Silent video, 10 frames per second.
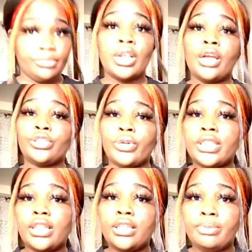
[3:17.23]
I started
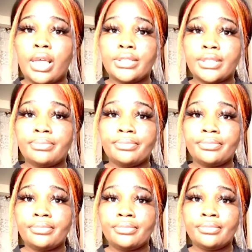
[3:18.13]
selling lip gloss.
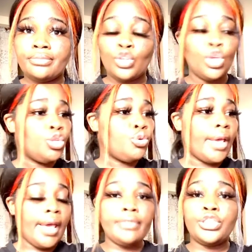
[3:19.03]
You
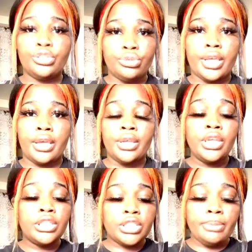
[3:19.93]
have to do
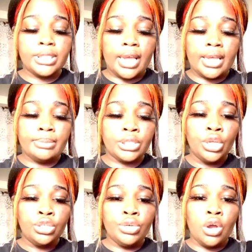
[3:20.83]
that. Sometimes,
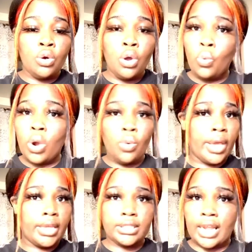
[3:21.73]
one
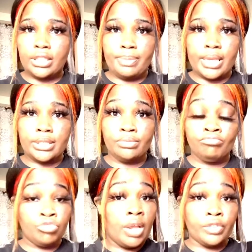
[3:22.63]
way is not the best.
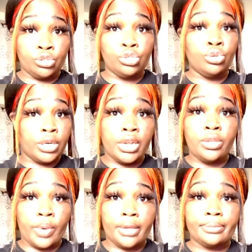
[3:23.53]
You have to do it another way.